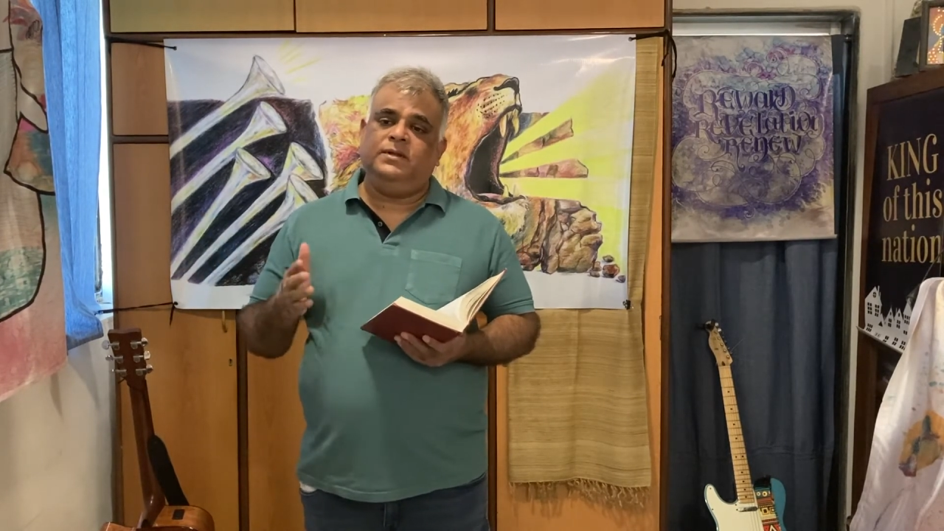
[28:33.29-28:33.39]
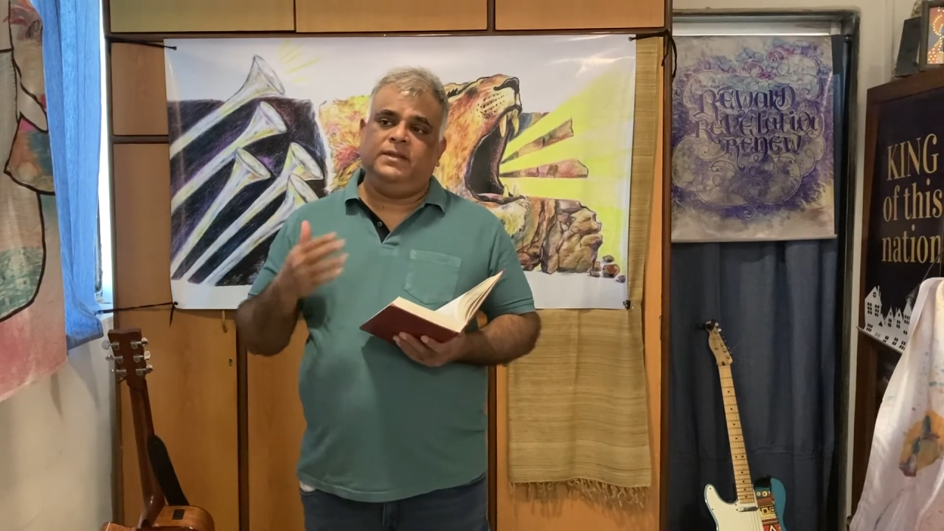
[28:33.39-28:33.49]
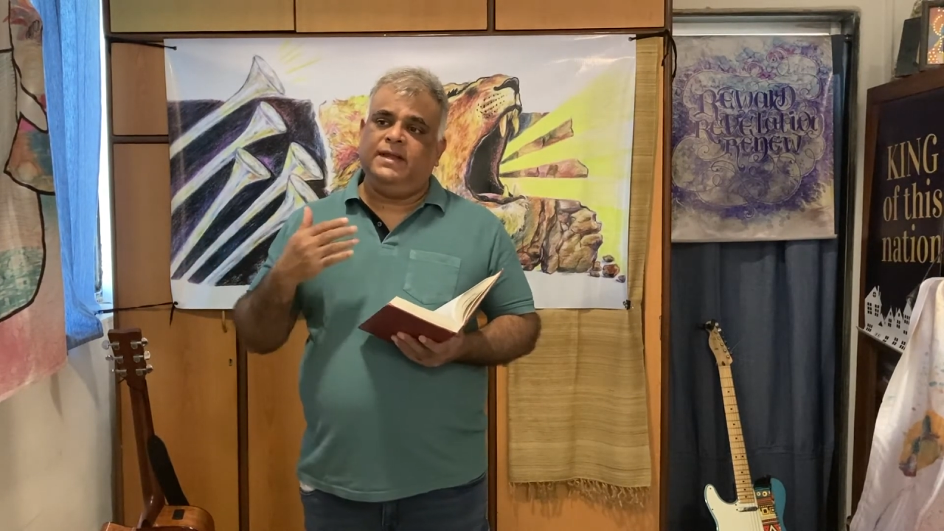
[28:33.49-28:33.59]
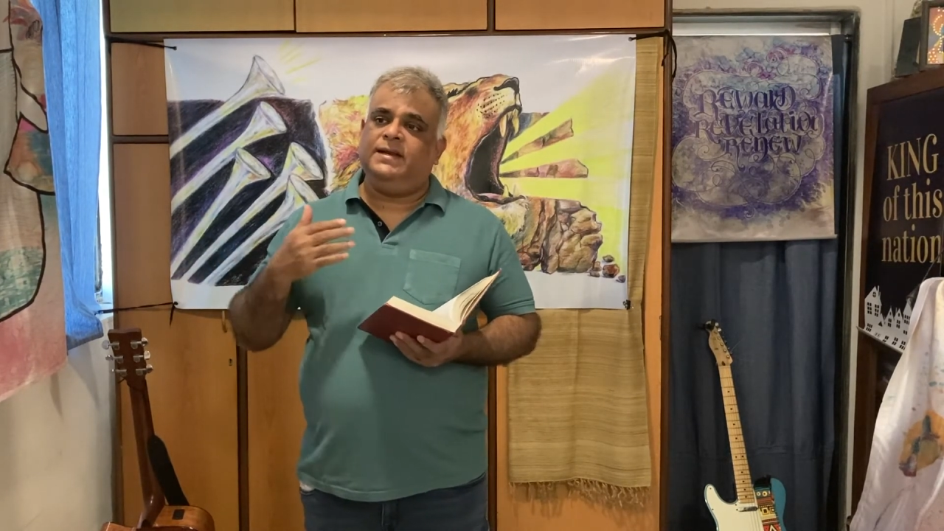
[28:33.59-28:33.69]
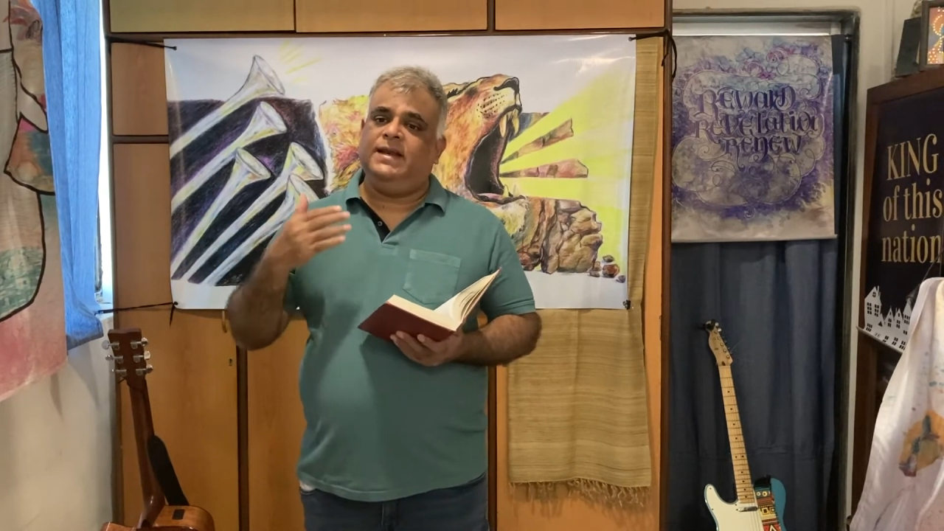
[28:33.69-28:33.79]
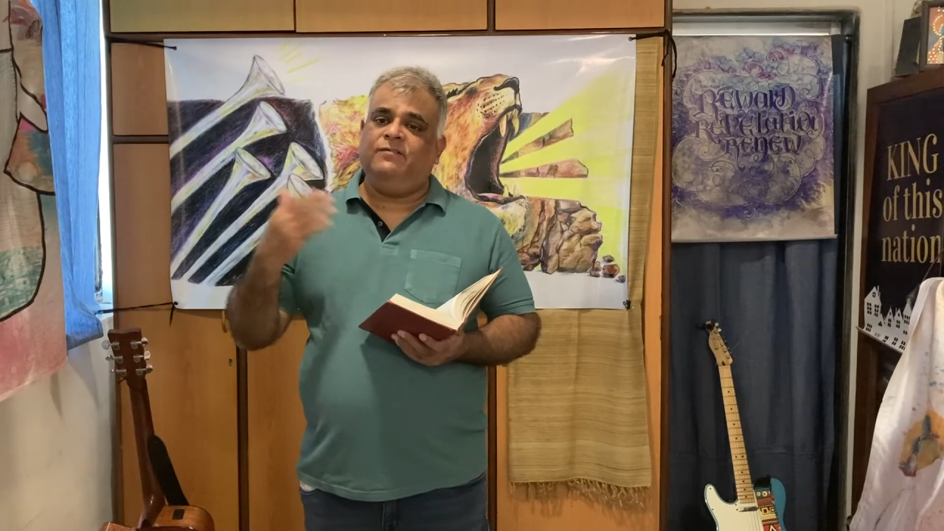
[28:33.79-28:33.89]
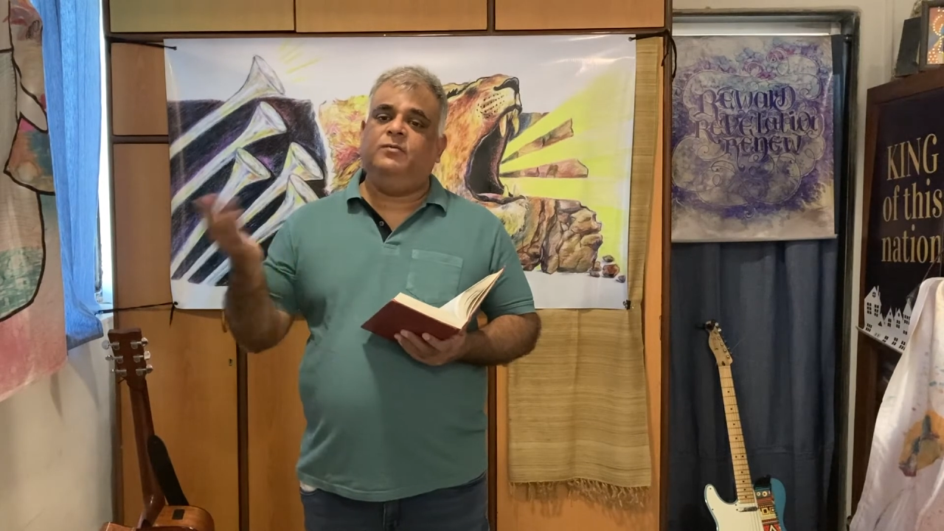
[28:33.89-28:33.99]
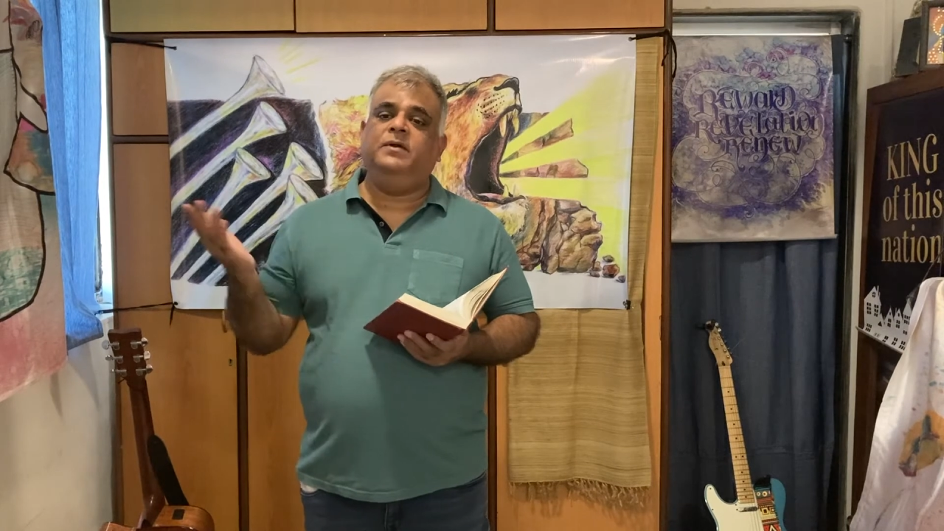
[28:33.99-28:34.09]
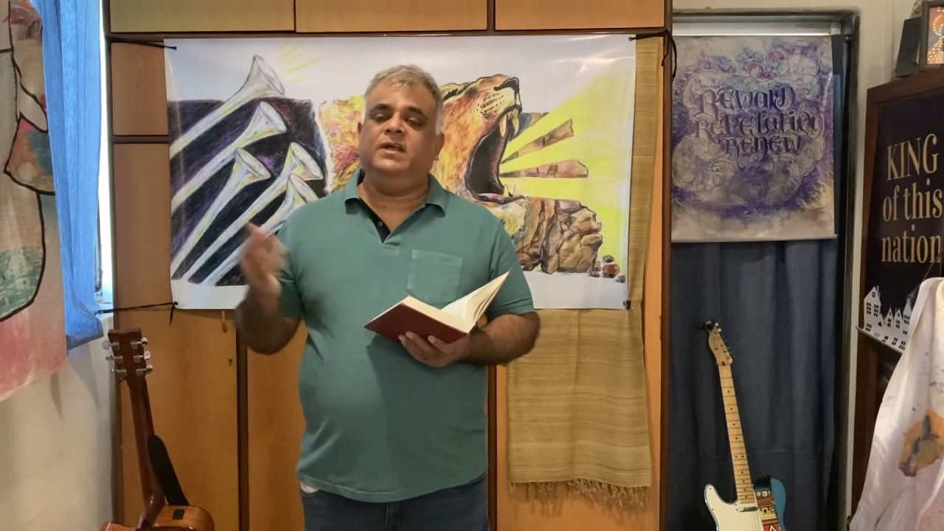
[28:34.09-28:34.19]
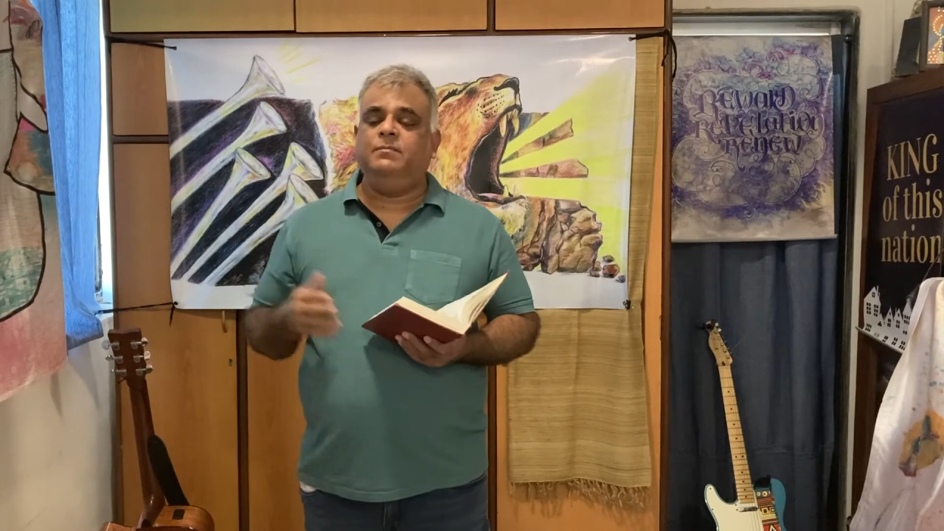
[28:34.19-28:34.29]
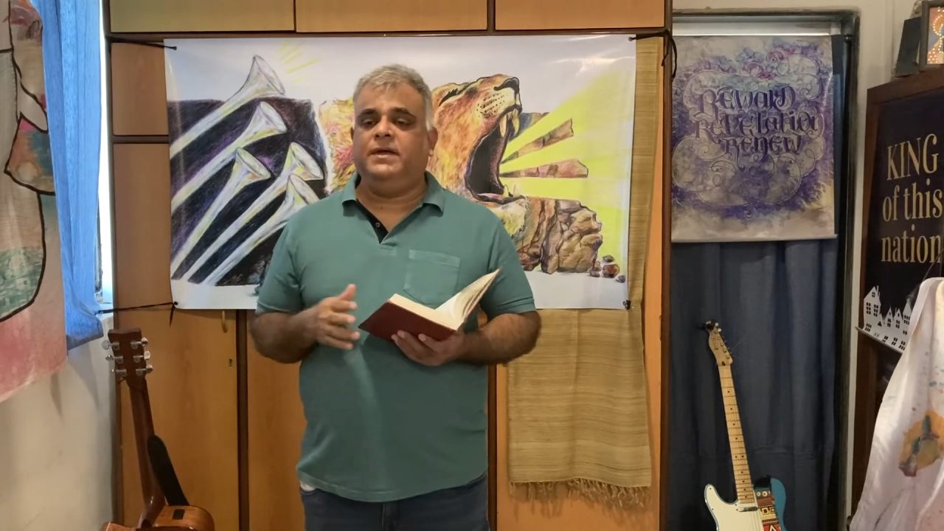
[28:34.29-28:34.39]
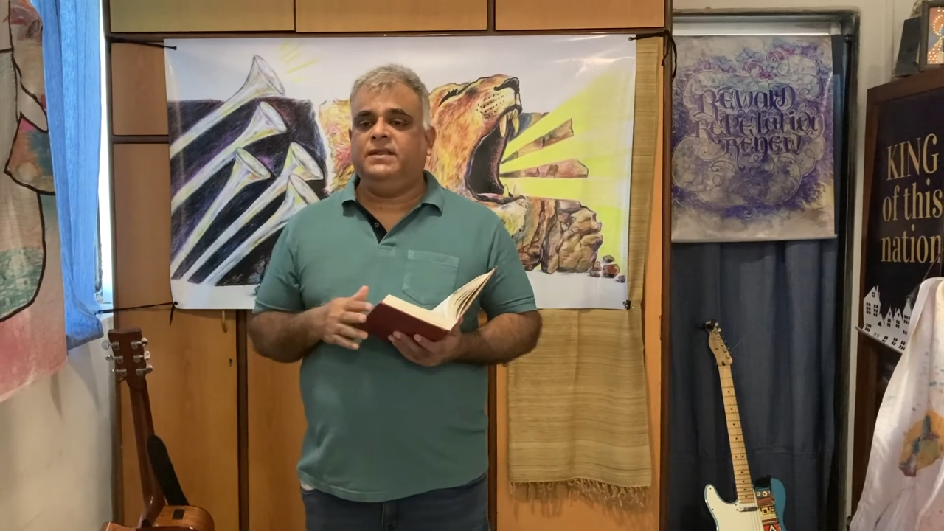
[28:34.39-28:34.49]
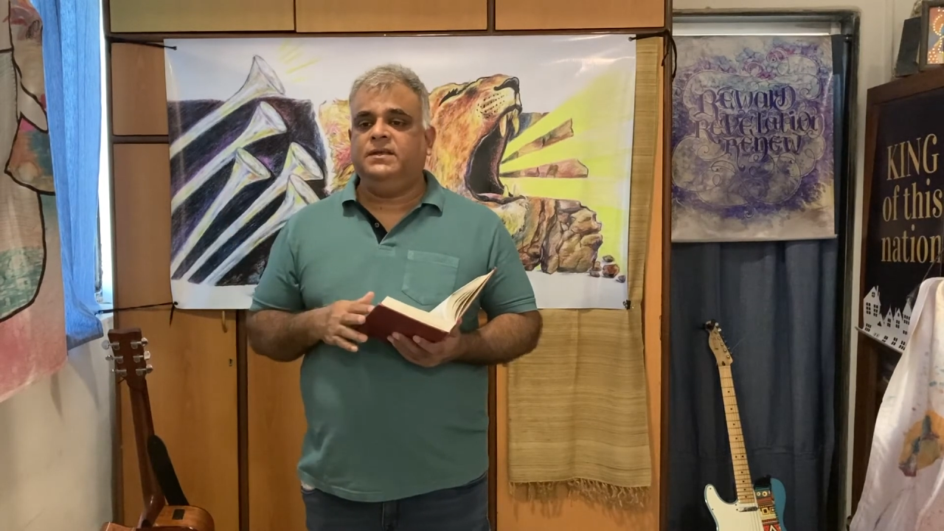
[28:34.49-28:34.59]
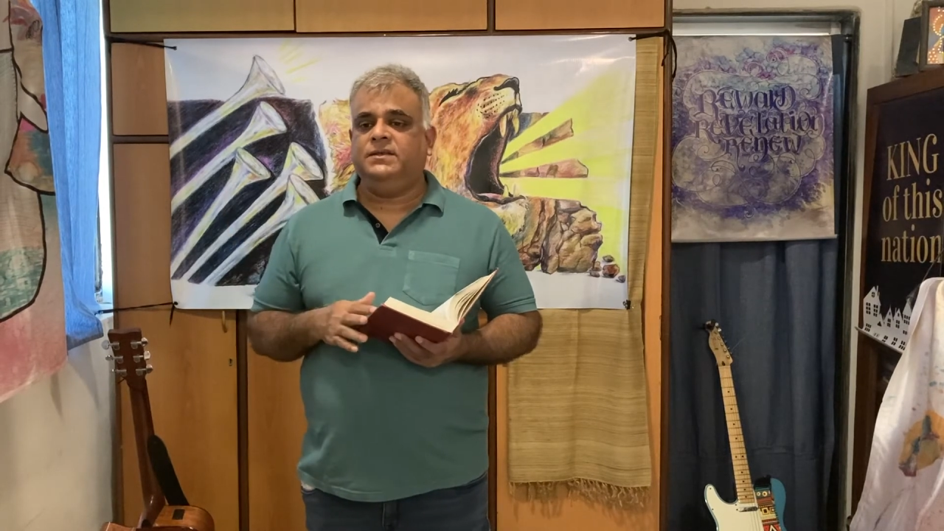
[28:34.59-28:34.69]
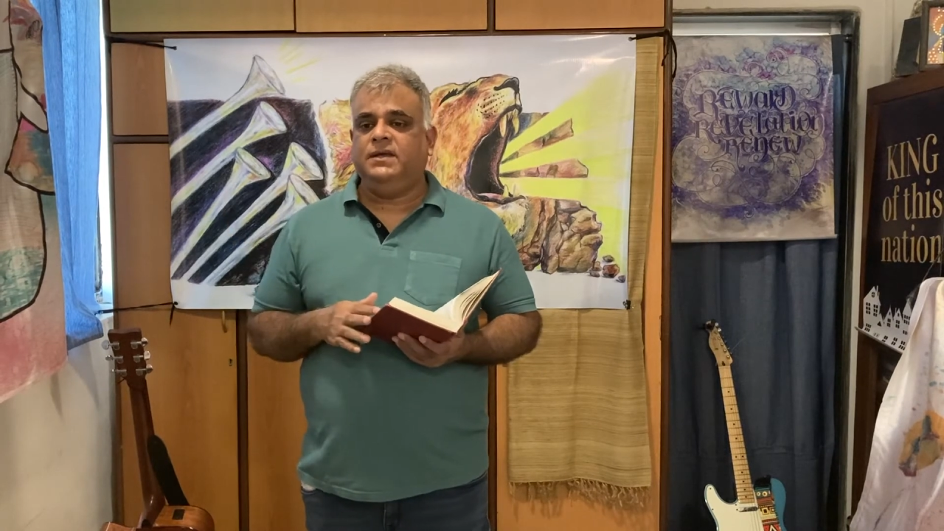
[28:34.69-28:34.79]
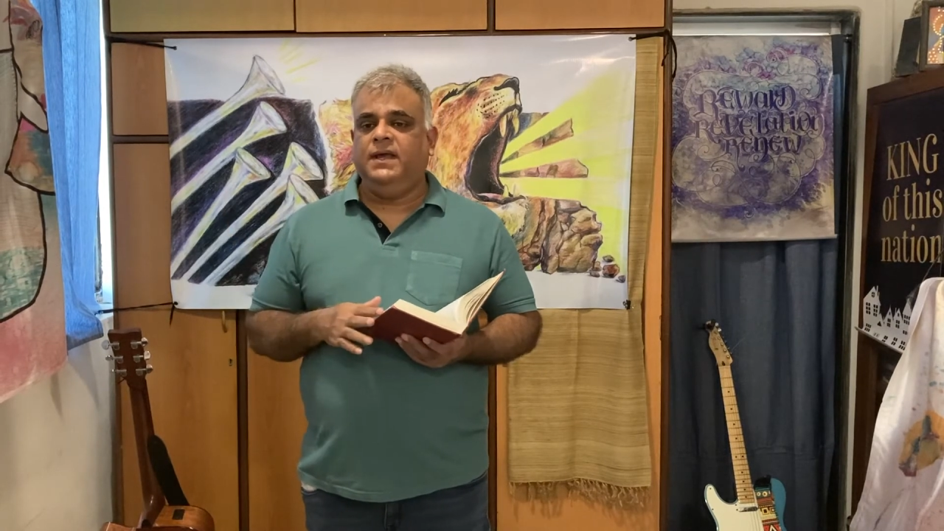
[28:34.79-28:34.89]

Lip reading: sent everybody a message,